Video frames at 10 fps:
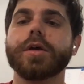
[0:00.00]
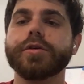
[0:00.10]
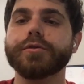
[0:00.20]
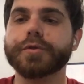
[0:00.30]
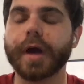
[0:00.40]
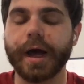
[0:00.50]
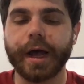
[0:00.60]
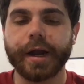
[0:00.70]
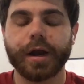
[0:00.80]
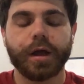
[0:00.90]
you've
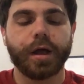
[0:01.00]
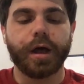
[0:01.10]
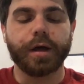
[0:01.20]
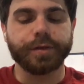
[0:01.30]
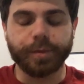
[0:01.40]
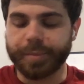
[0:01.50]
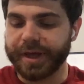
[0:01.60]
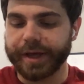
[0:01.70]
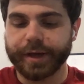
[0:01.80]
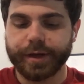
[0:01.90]
got the
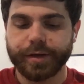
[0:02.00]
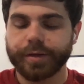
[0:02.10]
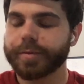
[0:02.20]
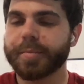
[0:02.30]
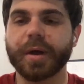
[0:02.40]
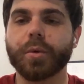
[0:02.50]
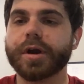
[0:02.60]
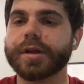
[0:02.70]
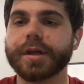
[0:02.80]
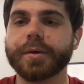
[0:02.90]
big big one
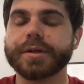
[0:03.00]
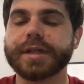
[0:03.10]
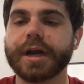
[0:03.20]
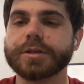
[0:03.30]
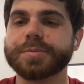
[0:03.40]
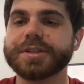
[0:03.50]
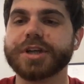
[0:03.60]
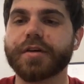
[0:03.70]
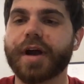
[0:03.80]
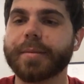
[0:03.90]
to deal with there is
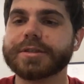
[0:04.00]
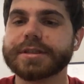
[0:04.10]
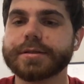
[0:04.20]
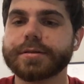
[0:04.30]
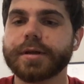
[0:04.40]
Bijan Robinson.